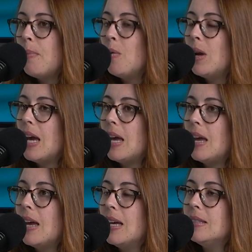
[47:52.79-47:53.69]
But when
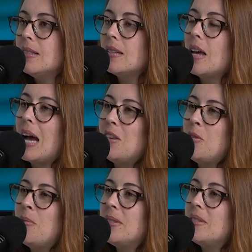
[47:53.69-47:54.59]
I, it's, I,
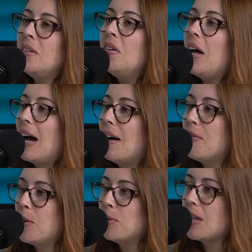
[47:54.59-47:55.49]
you still
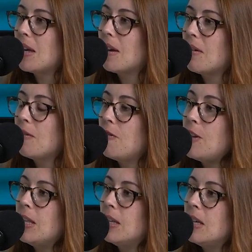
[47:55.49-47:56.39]
have those like
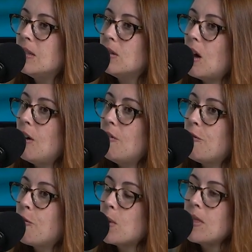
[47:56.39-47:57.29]
feelings
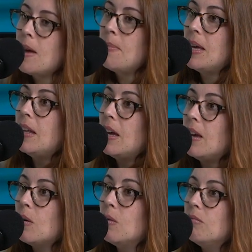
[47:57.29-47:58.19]
of, for them that
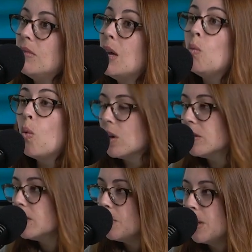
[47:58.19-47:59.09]
like they
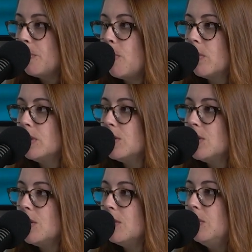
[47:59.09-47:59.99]
were someone important
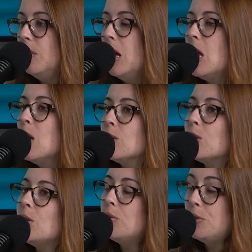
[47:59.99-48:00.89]
to you. Mm-hmm.
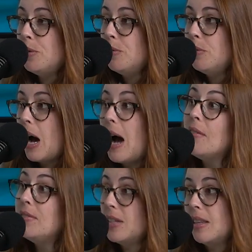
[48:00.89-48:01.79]
So you do,
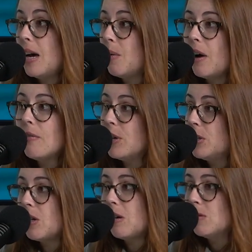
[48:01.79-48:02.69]
I've done that where I've reached